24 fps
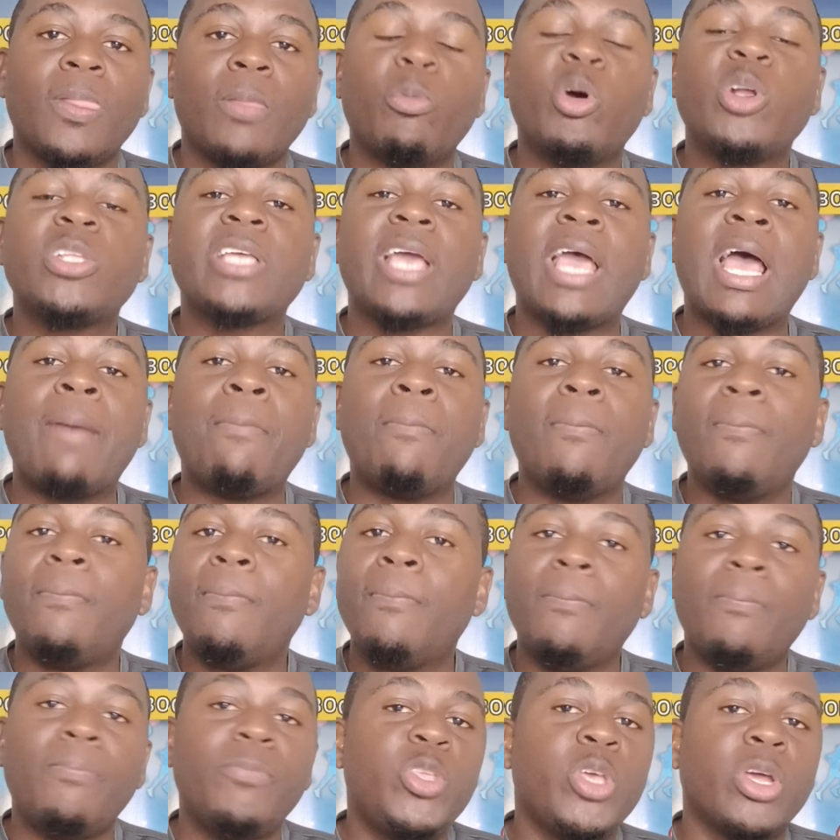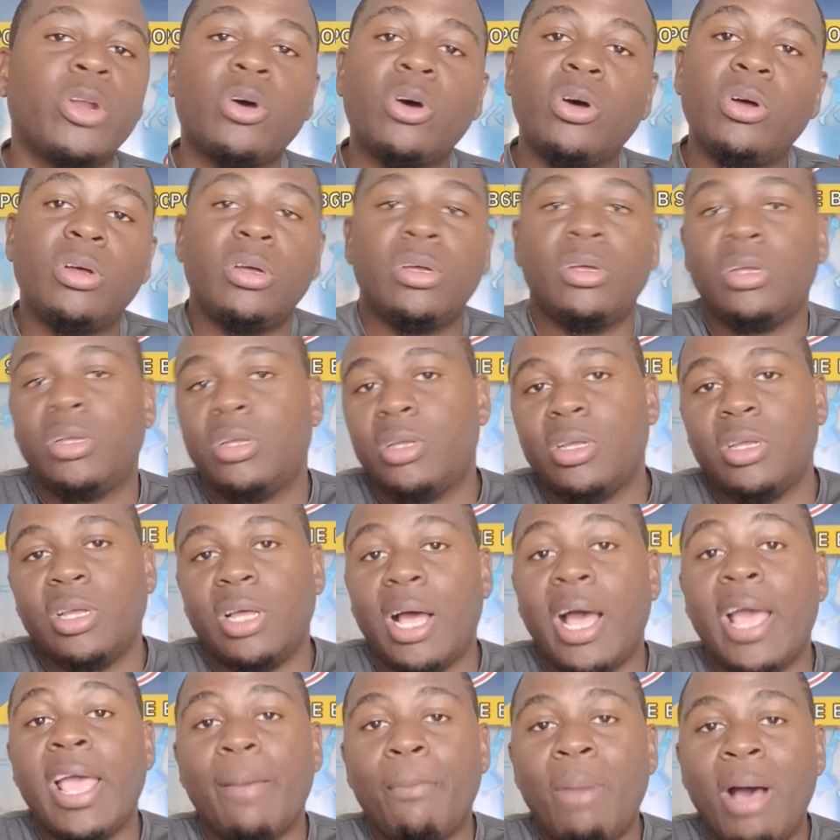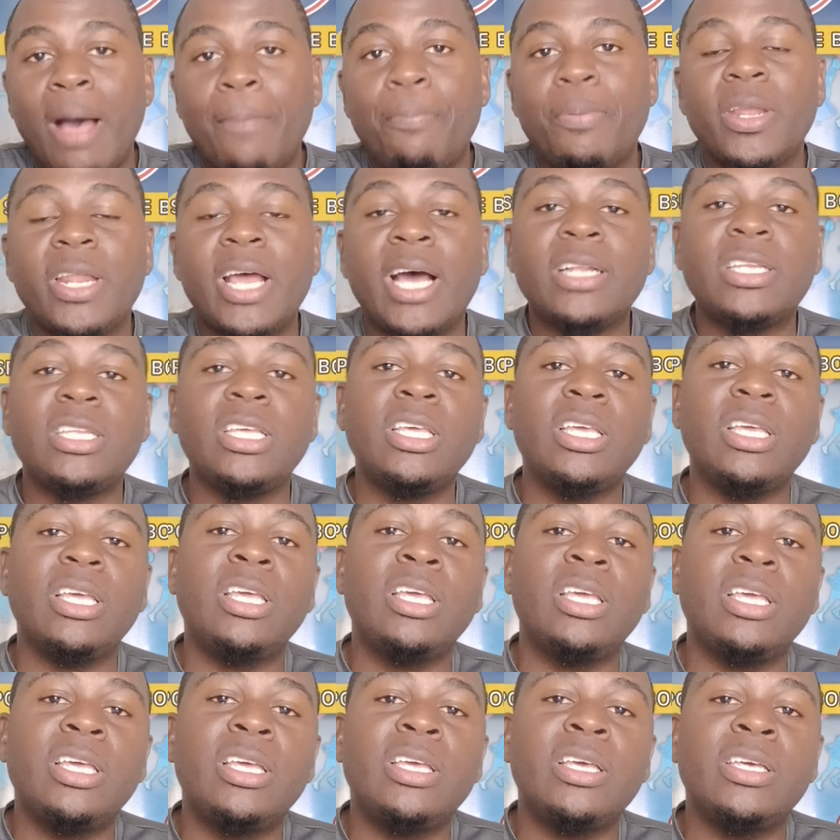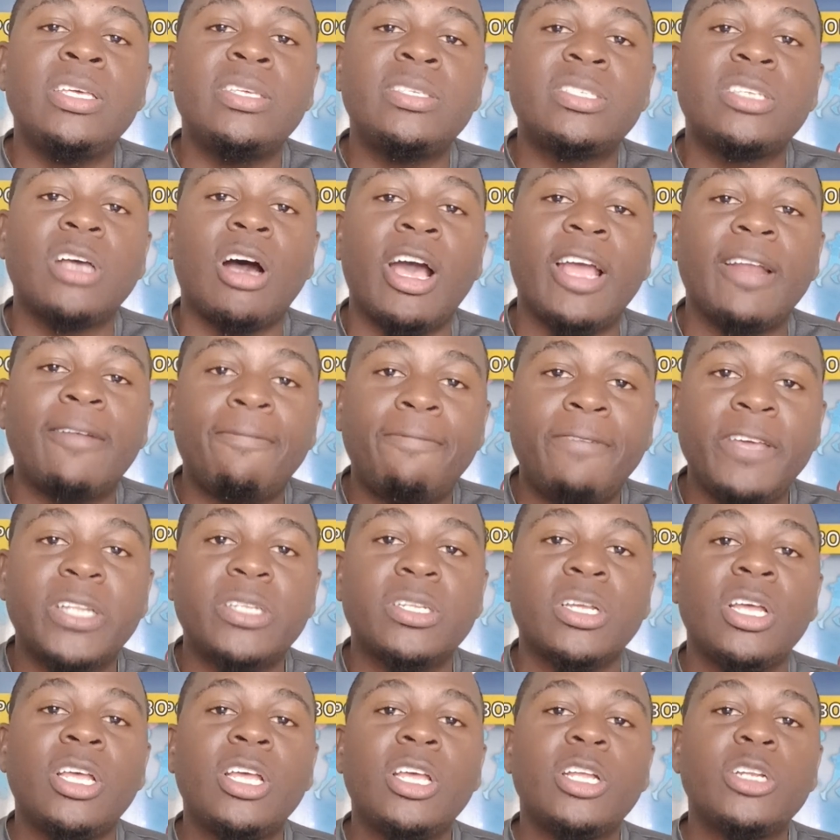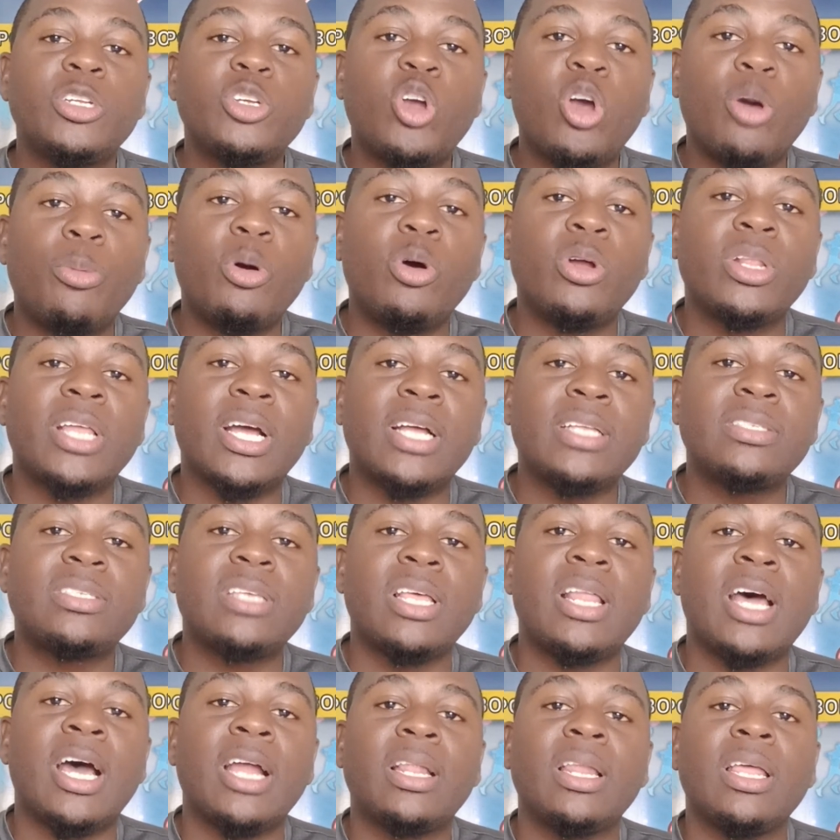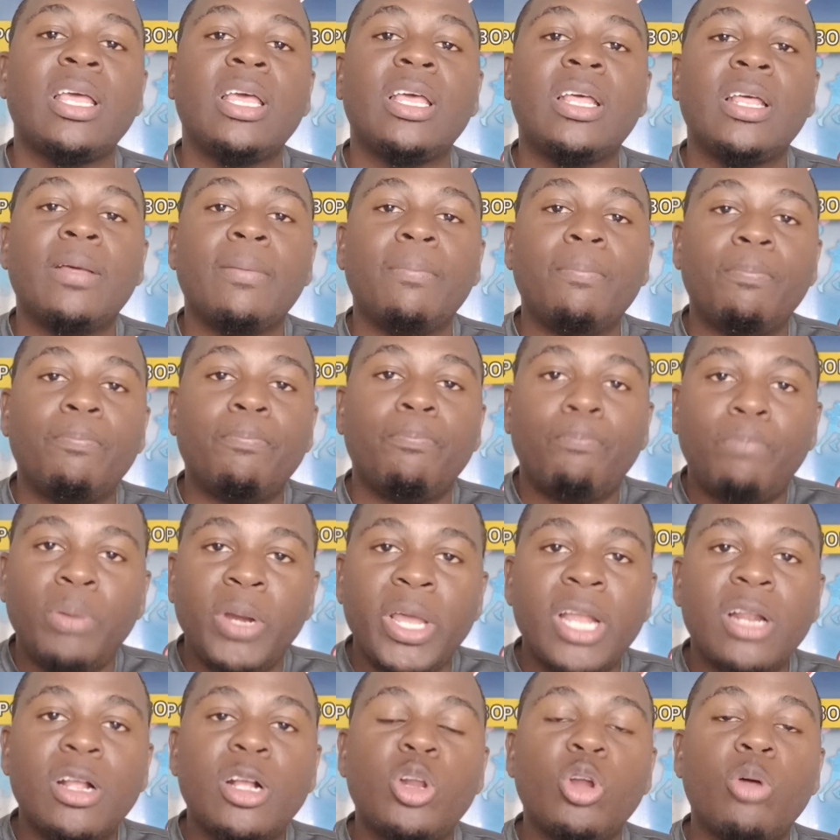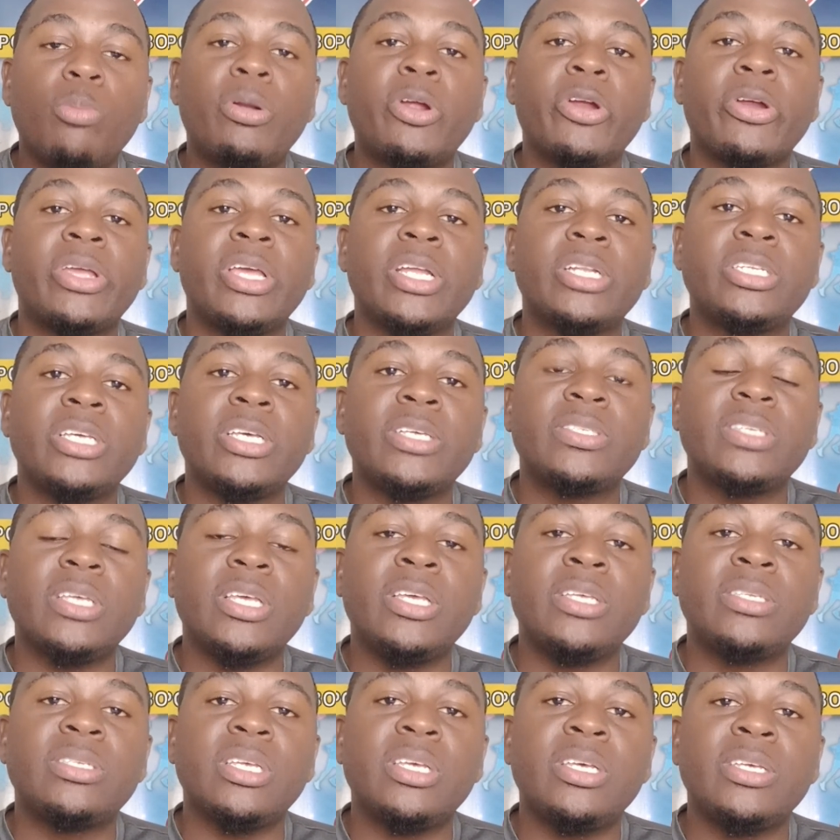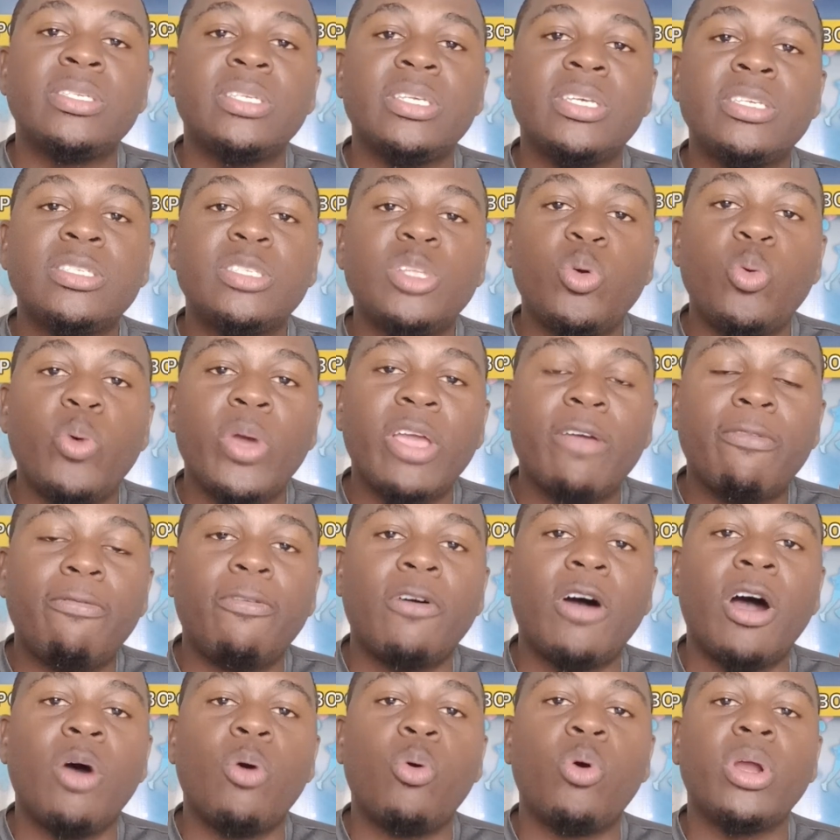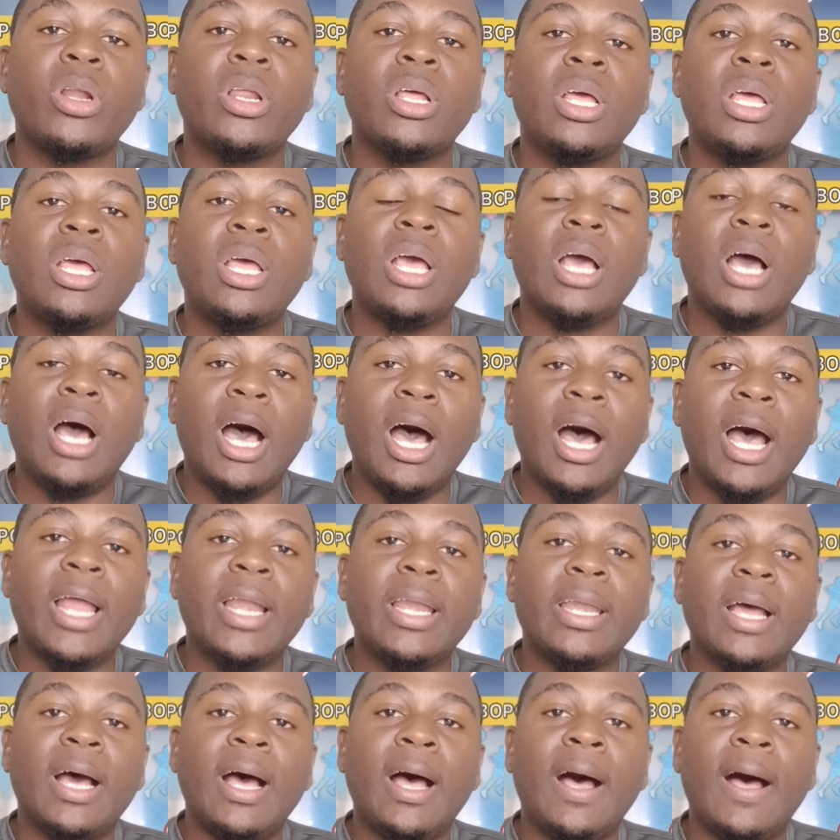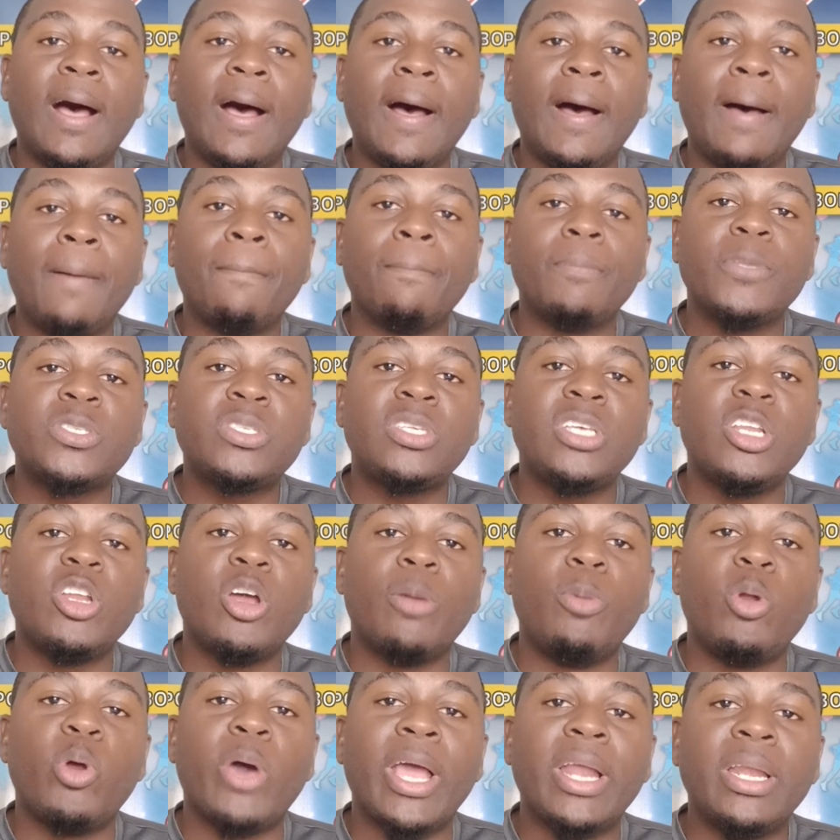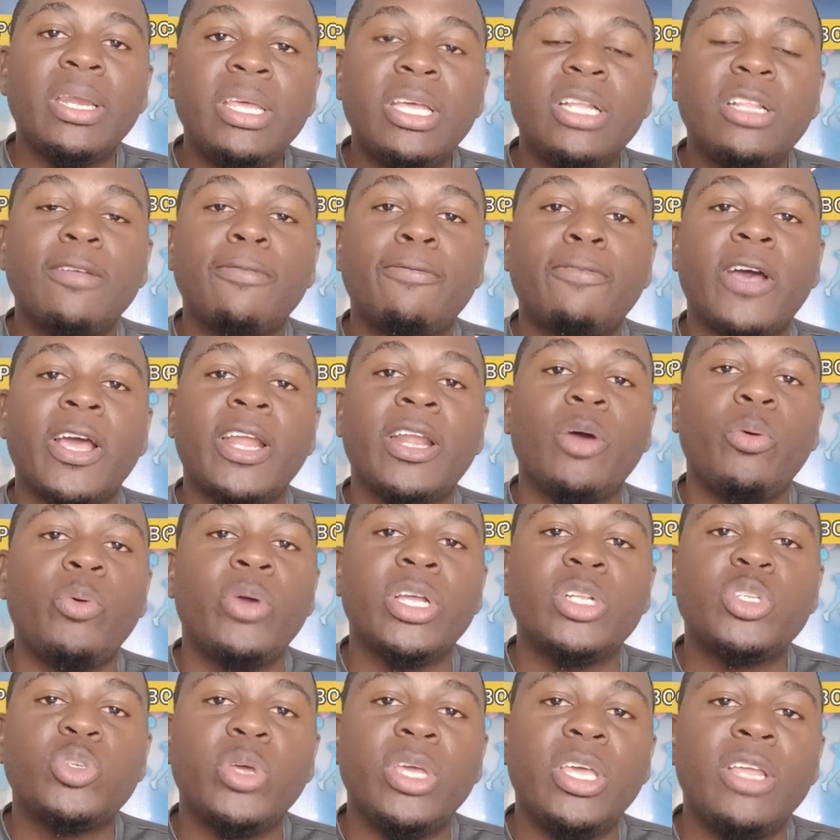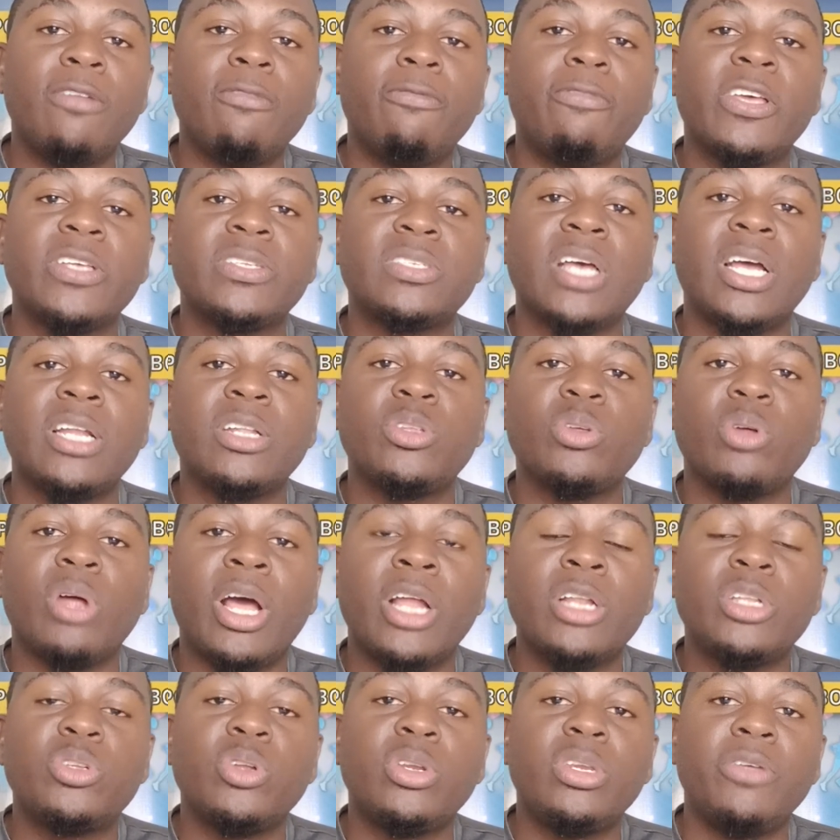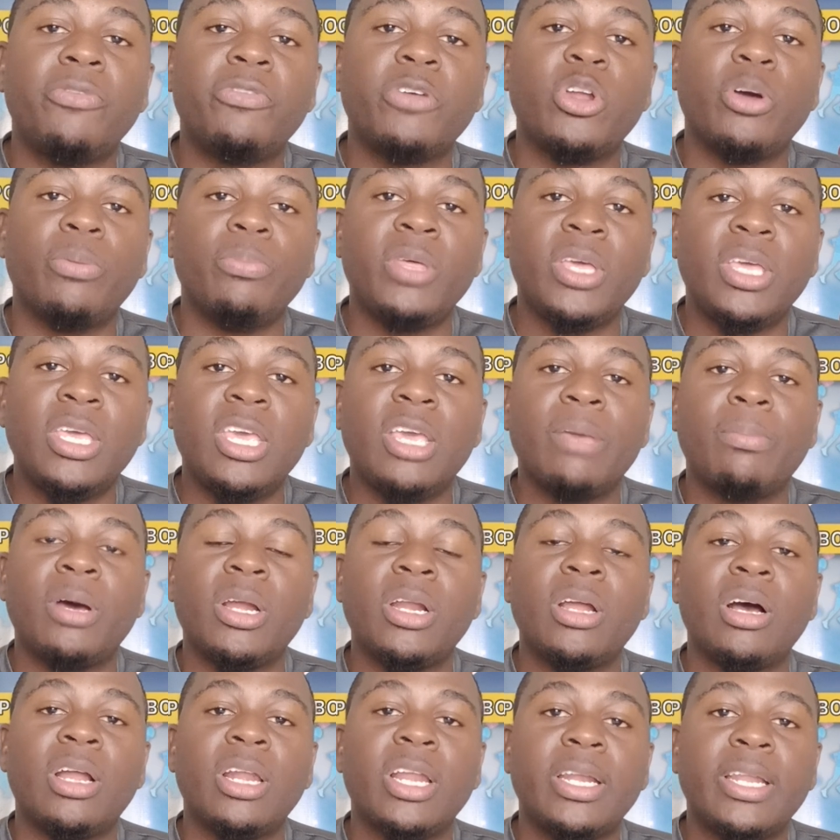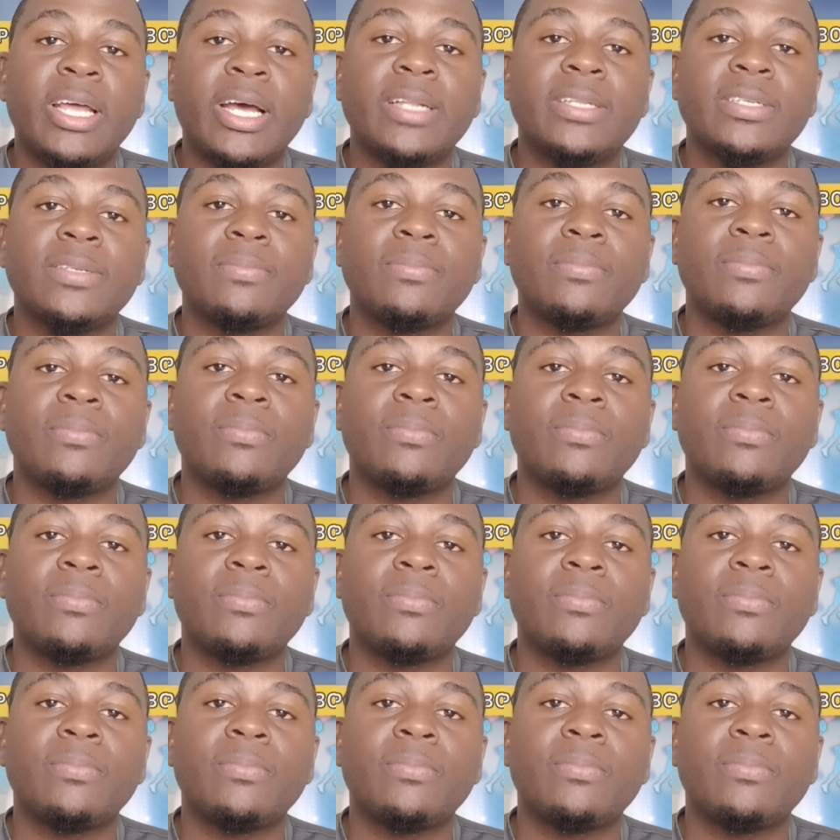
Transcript: But I am, you know, I am happy that he saw it fit to come out and say that playing club cricket is the way forward, and CWI need to find a way to invest and to develop the game and all of that.